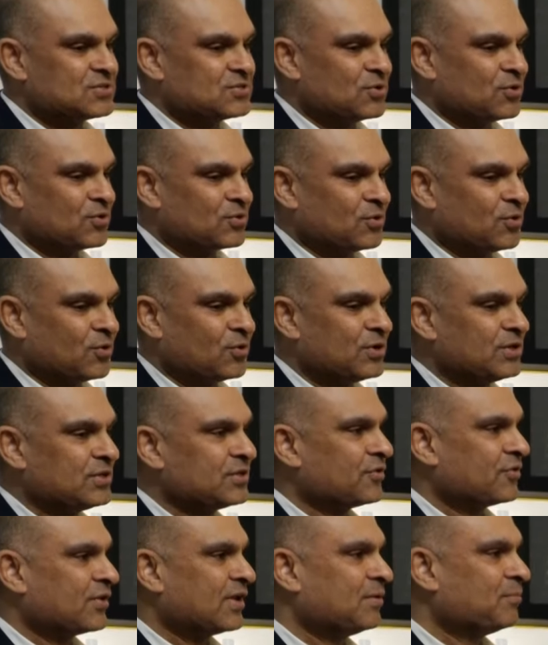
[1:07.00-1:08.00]
is not only in
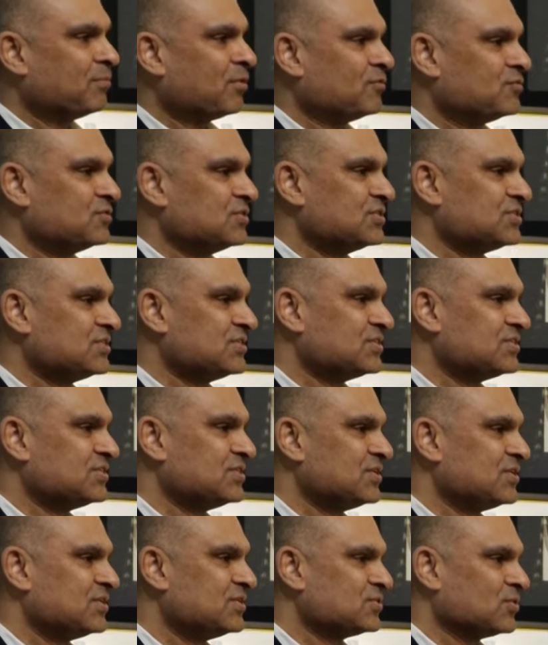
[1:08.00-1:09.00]
the realm of
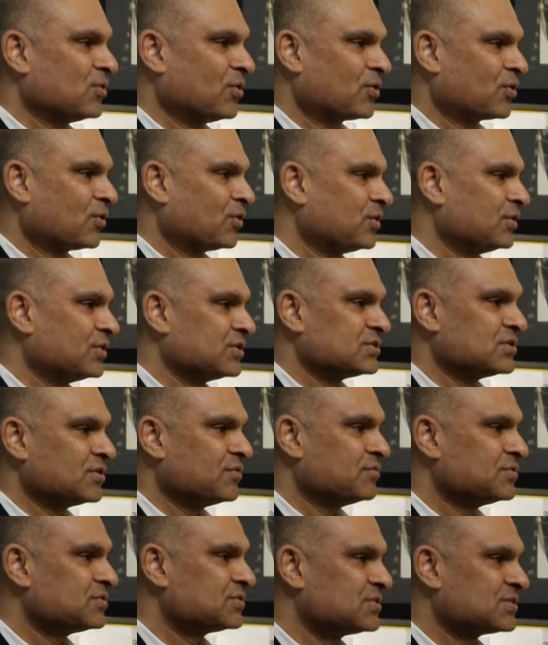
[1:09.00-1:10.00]
GCCs or only the
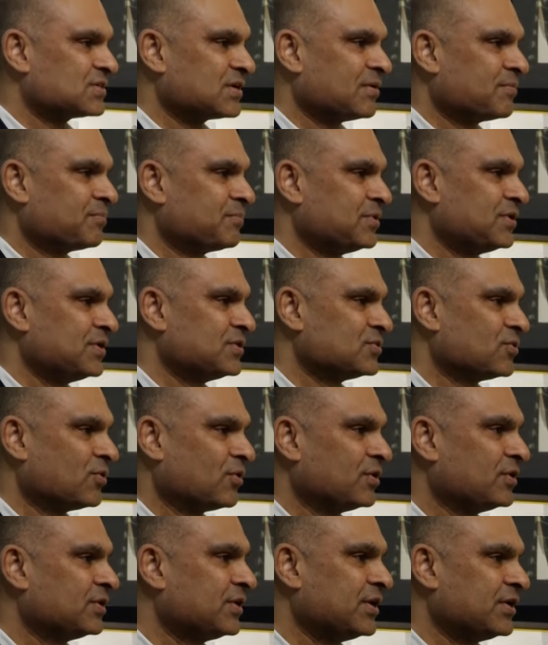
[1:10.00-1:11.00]
services companies or
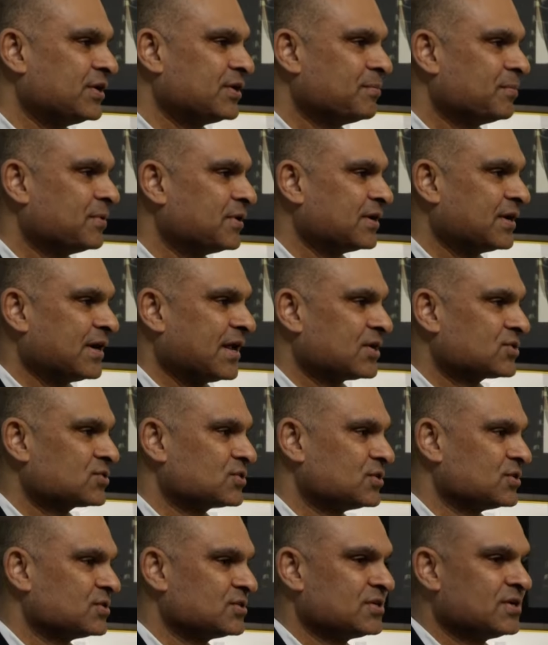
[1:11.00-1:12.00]
only the Indian
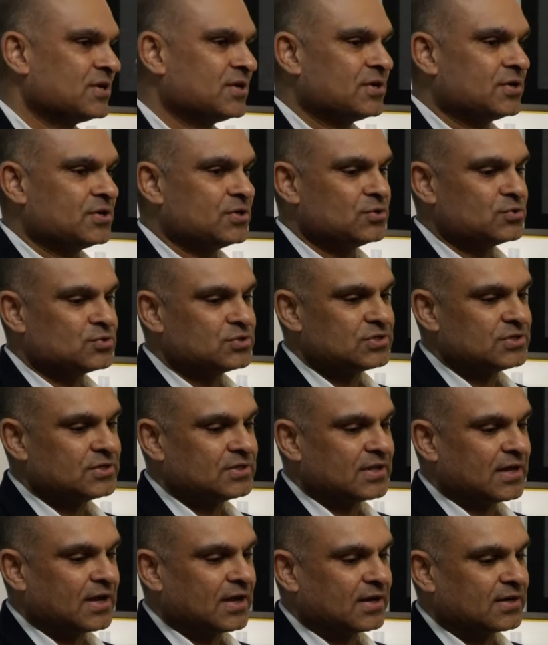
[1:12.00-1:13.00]
multinationals. You see
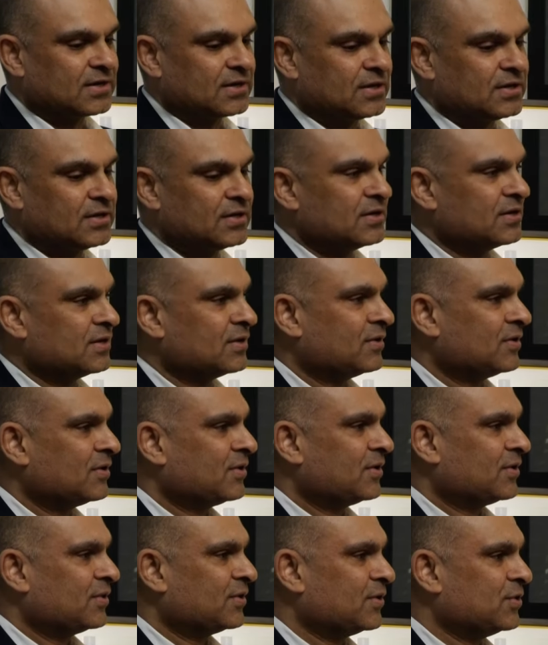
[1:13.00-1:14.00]
that in
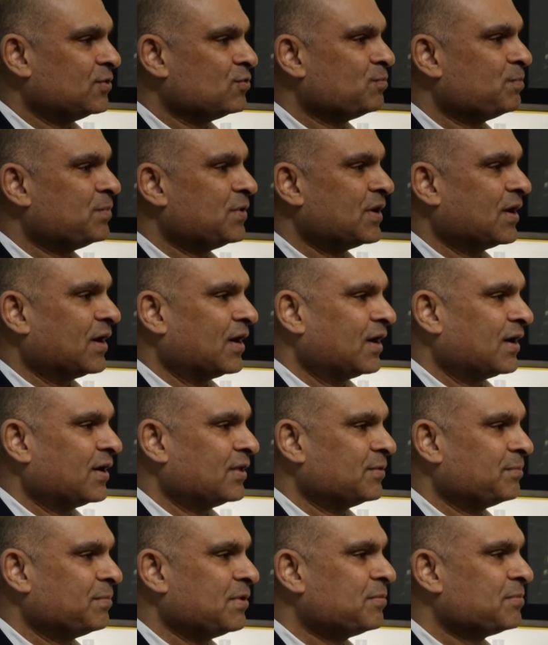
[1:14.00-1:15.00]
the
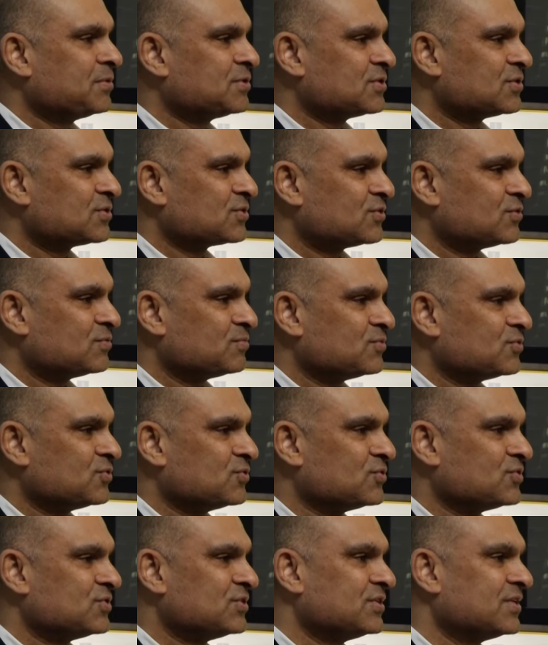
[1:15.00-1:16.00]
UPI, the payment systems,
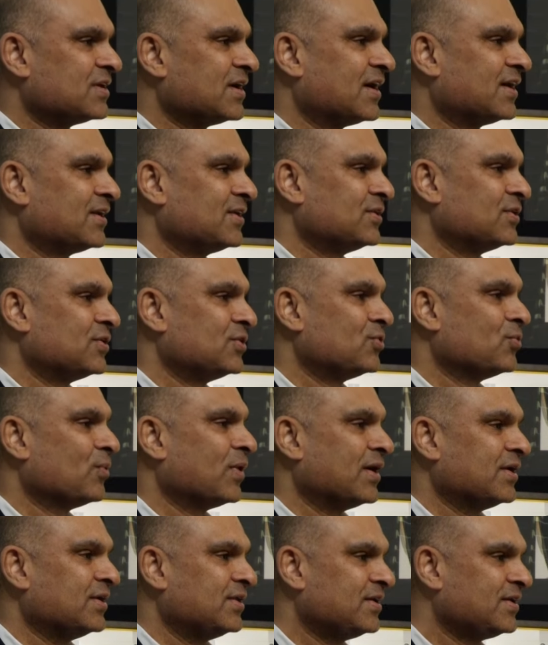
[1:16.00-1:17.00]
you see that in the
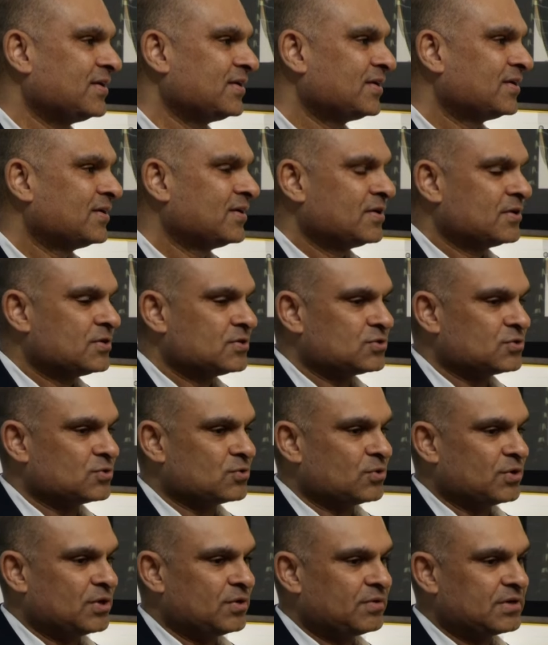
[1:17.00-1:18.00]
UID.
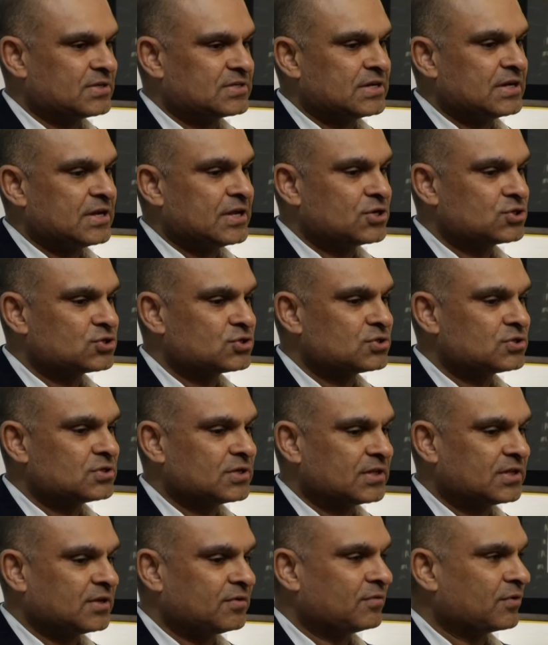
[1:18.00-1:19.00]
So even as a nation,
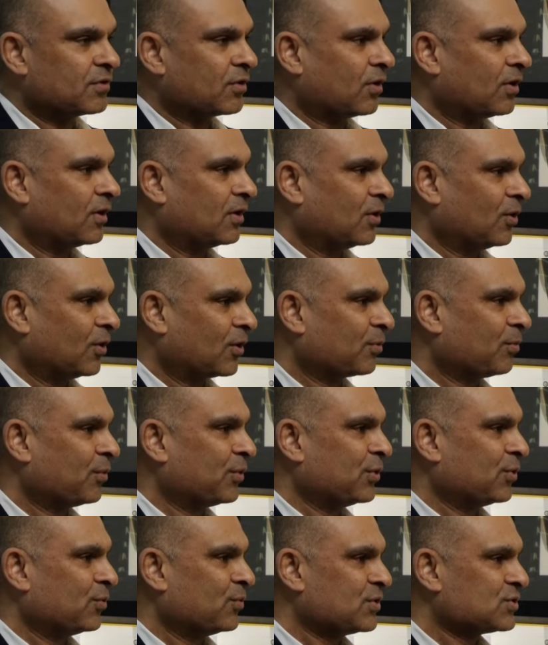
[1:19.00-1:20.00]
I think we are a lot
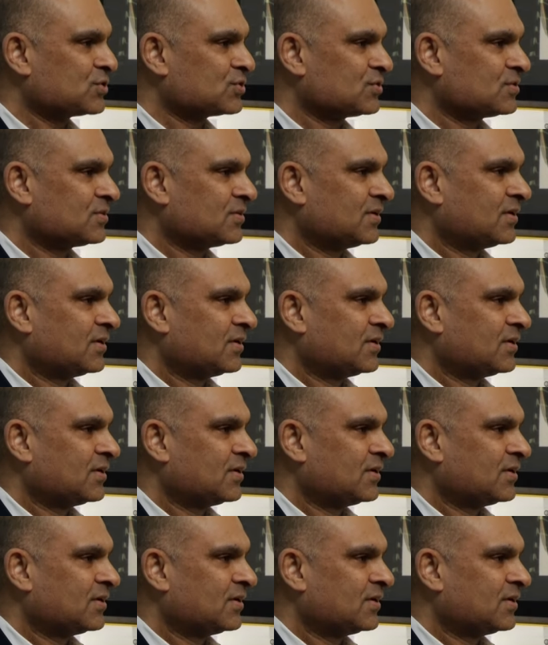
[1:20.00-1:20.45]
about innovation.